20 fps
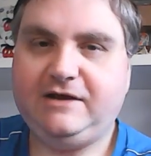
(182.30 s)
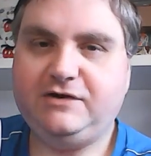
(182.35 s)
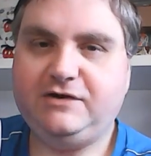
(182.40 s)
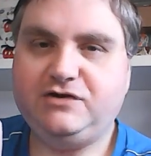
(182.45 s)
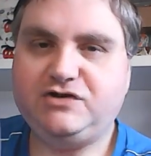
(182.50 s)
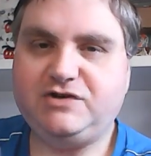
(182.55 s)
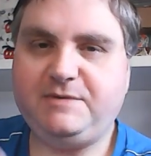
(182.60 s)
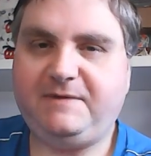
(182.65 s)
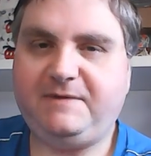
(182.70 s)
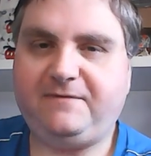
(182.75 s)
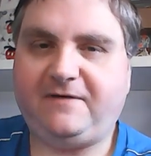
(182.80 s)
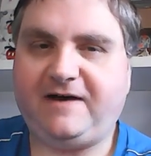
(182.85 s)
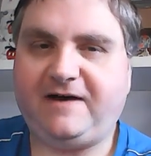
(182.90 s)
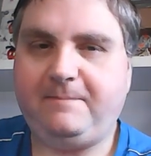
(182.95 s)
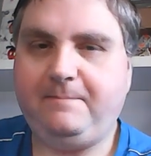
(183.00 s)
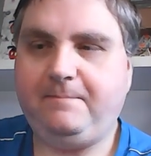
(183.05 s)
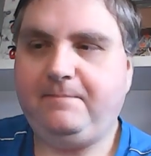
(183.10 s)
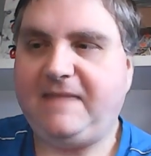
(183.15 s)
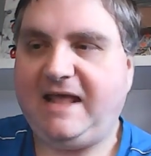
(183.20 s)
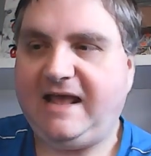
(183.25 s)
should be fine.
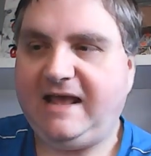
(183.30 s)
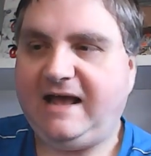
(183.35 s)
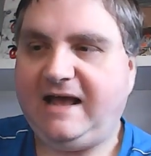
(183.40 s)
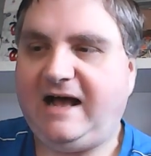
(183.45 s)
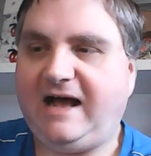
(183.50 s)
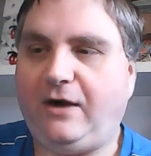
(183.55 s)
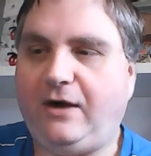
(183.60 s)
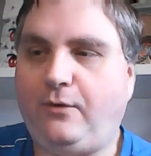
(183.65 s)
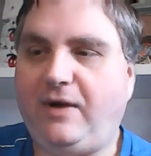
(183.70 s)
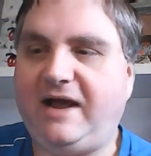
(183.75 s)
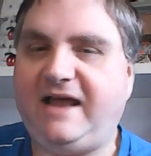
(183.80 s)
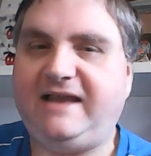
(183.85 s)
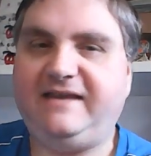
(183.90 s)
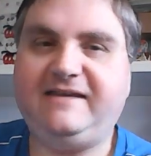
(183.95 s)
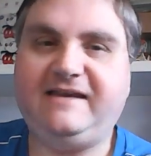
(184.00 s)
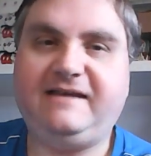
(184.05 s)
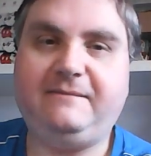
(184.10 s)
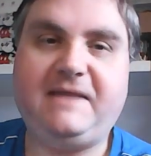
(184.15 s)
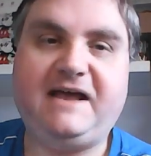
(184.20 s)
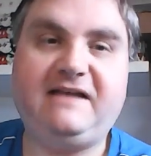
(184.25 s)
Oh,
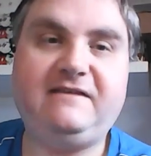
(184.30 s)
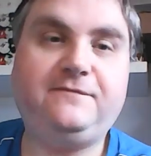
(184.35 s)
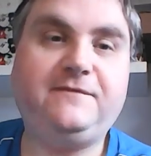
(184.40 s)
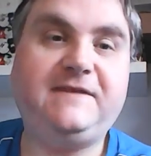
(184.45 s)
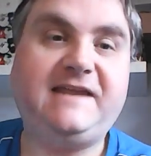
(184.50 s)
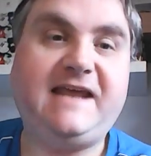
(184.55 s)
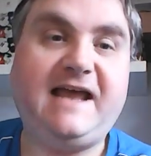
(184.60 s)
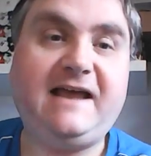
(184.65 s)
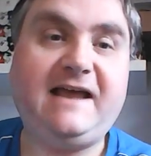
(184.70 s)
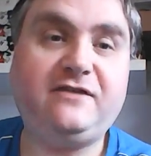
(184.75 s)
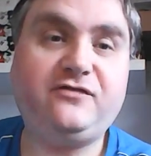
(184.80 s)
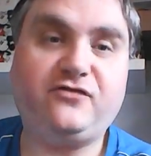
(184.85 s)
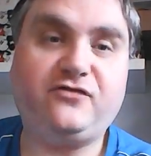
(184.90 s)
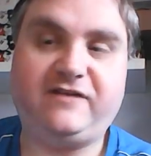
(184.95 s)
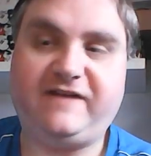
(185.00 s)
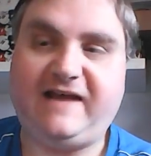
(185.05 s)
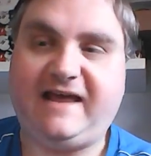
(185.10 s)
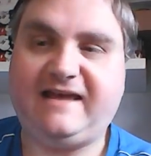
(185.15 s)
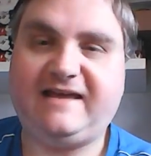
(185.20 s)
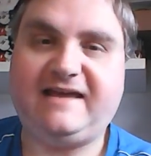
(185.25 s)
and as for the extra
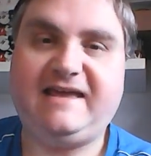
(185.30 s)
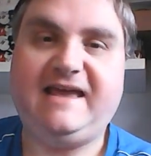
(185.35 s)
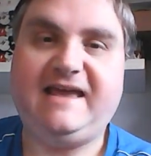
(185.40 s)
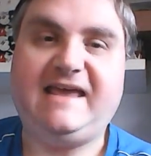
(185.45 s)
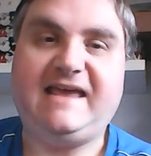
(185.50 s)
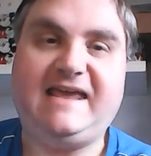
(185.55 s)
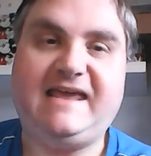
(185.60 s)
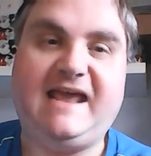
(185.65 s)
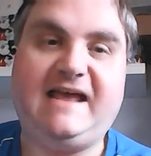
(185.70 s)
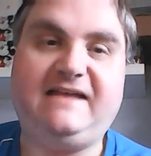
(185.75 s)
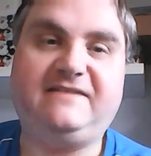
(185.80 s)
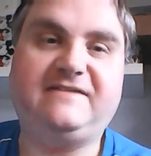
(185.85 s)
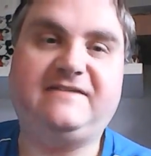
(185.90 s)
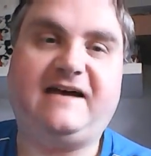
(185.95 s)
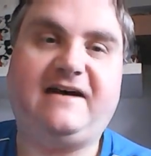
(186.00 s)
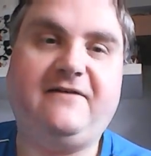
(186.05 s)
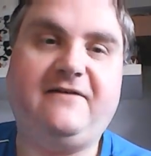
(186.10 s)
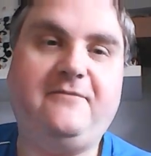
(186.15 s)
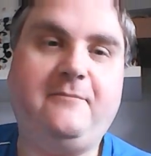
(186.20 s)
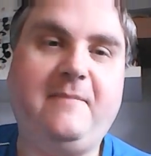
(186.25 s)
deck, yes,
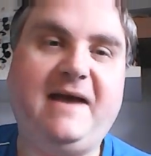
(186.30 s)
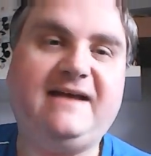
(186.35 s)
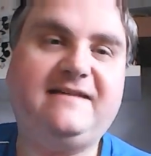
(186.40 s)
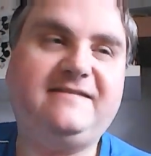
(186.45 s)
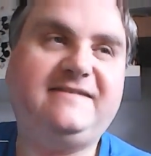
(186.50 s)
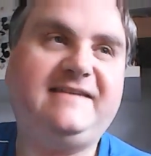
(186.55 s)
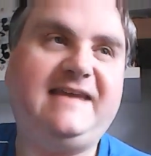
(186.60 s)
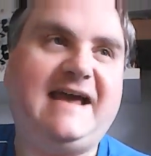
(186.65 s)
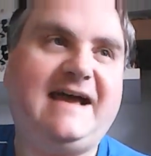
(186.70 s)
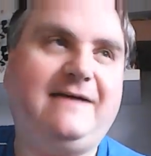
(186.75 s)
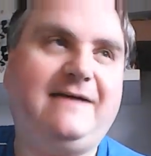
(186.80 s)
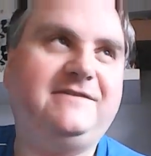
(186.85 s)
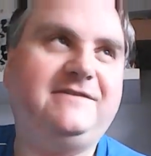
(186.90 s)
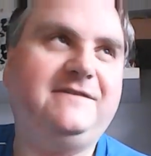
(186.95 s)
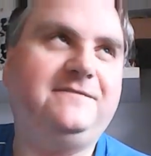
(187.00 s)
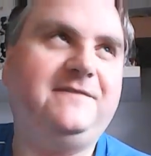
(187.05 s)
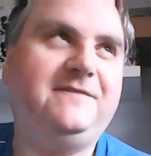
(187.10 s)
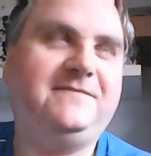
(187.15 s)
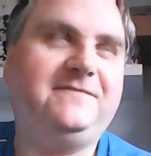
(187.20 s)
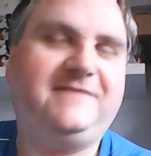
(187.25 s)
I've maxed it out to
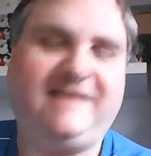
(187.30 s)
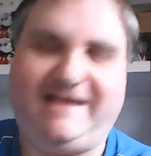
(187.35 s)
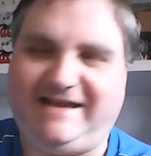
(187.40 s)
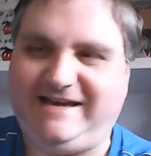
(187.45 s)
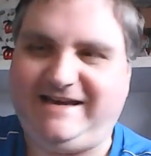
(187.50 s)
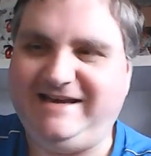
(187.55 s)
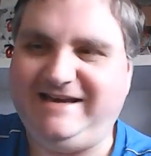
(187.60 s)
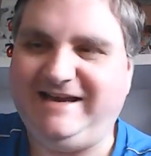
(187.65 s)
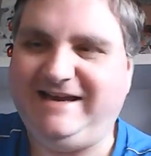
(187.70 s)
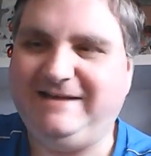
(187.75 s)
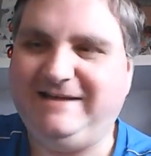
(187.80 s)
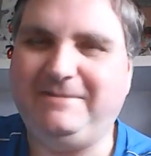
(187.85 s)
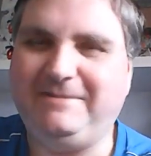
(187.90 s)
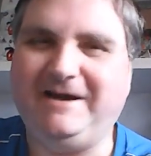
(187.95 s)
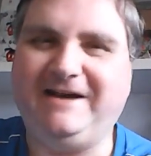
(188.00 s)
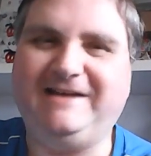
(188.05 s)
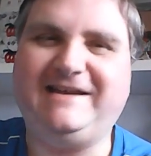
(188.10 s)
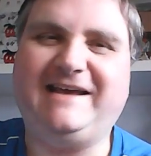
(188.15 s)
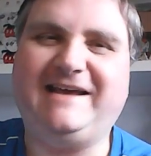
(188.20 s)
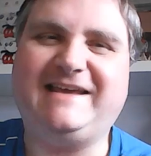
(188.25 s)
15.
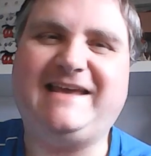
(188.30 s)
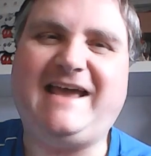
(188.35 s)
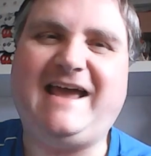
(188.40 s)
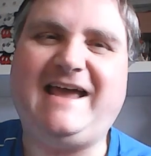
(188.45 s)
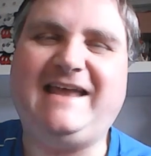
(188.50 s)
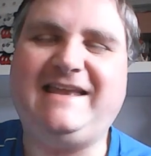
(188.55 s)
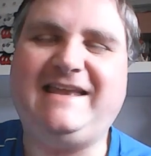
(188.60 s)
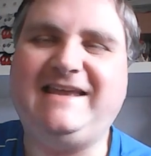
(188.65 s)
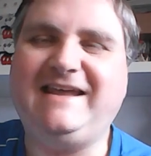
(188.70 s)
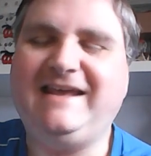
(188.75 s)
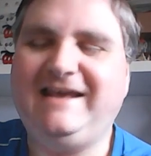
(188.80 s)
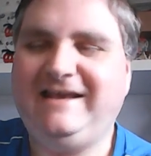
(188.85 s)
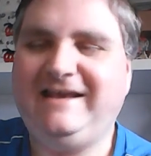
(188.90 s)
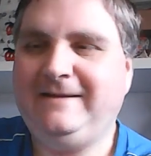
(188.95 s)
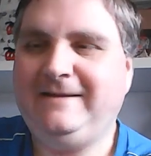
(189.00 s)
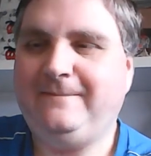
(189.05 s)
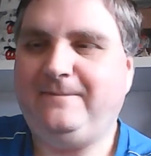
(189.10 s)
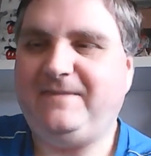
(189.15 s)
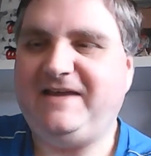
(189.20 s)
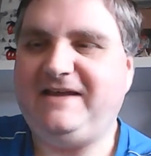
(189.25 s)
But again,
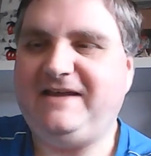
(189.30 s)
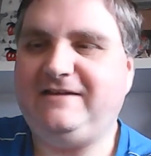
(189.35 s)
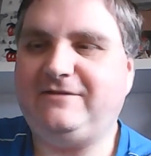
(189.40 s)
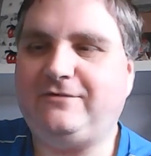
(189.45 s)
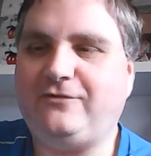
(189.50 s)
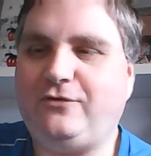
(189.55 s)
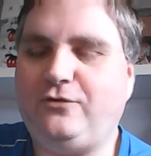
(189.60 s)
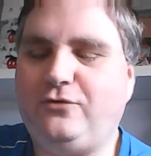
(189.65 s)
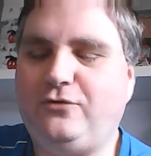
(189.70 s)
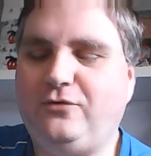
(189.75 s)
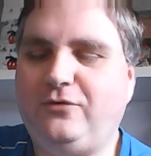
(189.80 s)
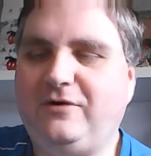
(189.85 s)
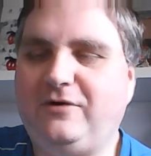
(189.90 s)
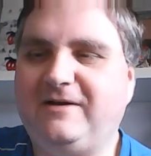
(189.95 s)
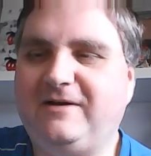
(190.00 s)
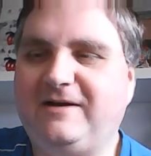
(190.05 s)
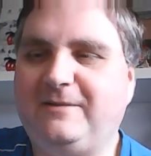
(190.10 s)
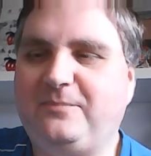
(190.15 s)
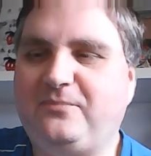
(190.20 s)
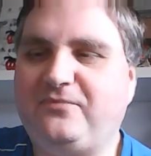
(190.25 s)
these are all
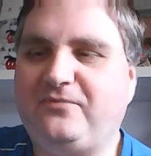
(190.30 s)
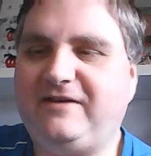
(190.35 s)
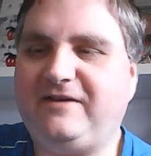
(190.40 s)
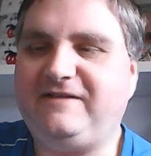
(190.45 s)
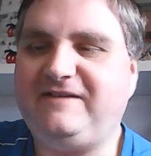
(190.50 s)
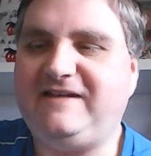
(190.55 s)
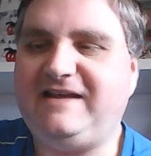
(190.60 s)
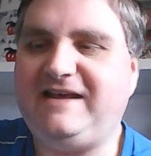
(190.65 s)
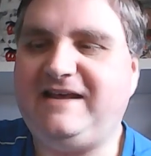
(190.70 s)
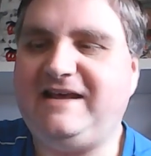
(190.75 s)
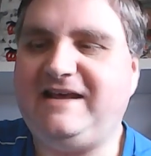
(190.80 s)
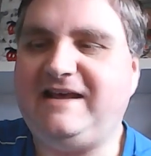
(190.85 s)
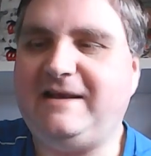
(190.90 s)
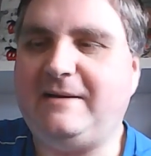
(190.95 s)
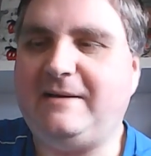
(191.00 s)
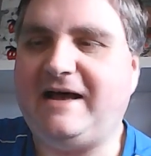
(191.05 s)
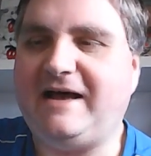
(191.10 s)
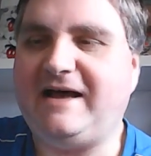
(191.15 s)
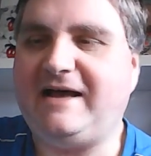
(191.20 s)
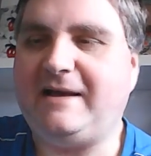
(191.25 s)
pretty
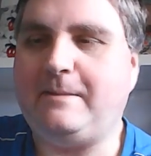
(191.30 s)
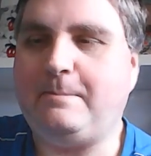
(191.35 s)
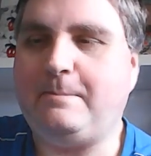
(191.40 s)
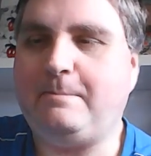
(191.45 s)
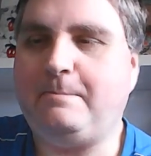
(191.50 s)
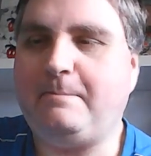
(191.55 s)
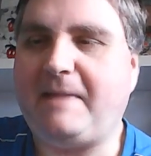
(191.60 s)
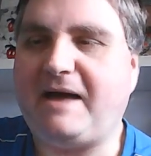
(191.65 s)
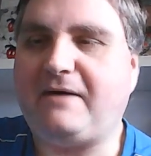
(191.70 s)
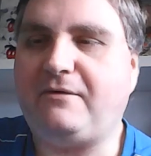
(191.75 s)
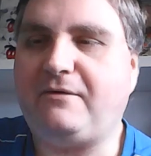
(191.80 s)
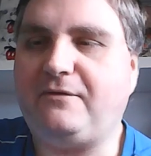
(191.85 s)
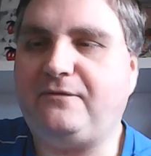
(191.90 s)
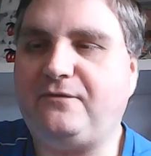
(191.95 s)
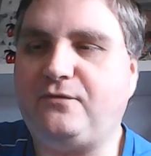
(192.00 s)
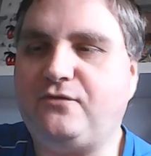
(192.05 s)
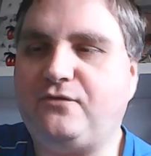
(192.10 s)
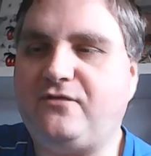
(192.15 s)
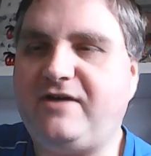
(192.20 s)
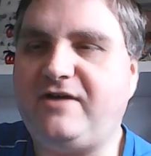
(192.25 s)

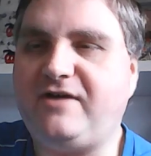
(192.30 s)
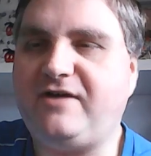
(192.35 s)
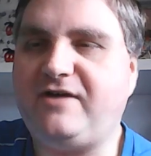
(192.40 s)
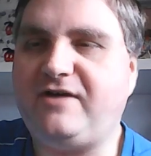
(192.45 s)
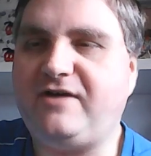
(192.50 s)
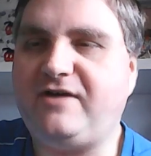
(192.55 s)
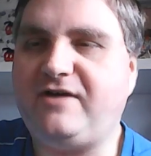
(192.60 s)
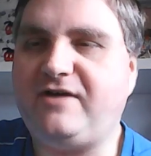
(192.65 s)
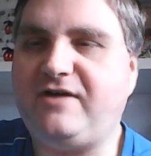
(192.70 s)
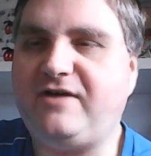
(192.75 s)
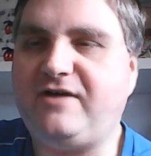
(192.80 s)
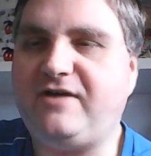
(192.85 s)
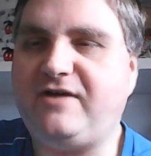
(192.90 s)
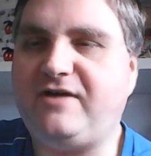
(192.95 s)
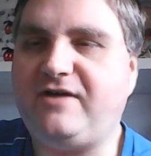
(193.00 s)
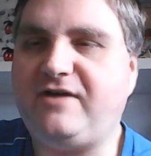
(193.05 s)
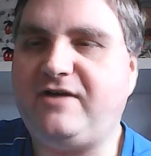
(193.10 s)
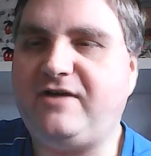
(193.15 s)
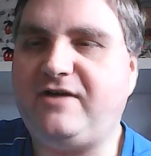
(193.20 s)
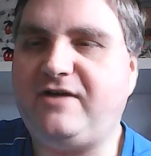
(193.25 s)
powerful creatures, and I
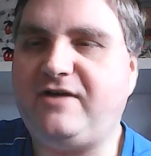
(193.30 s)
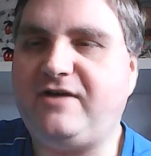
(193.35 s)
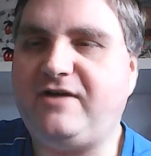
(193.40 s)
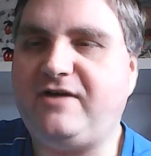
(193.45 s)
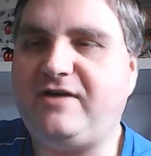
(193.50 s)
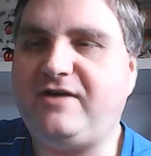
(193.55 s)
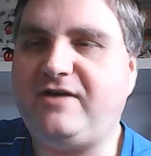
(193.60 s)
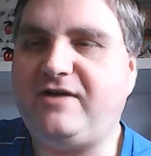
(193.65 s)
think I